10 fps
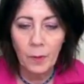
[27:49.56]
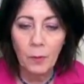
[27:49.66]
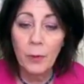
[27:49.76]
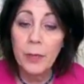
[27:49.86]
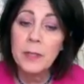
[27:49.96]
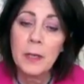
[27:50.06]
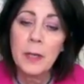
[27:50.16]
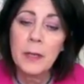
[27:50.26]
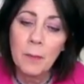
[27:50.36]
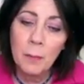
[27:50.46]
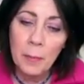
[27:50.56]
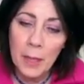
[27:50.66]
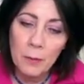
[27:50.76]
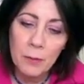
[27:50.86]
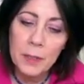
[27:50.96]
Right side,
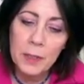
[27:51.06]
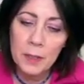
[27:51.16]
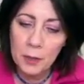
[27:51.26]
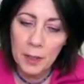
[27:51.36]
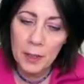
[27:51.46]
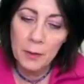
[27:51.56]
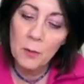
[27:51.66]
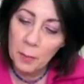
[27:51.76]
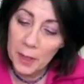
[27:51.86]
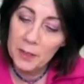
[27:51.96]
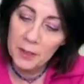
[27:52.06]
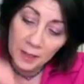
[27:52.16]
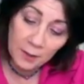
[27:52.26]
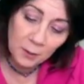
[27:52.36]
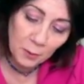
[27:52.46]
boundaries, educate. Oh, back
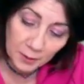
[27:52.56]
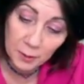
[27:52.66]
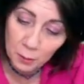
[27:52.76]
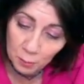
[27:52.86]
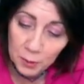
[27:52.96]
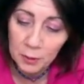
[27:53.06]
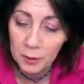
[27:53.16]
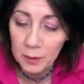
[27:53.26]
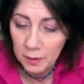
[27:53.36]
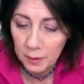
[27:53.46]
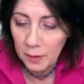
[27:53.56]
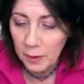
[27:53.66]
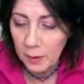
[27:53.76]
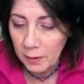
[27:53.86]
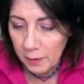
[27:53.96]
actual intuition.
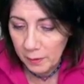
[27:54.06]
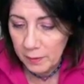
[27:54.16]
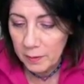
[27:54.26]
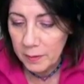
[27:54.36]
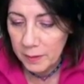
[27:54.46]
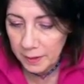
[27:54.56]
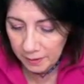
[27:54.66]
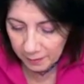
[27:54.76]
All right.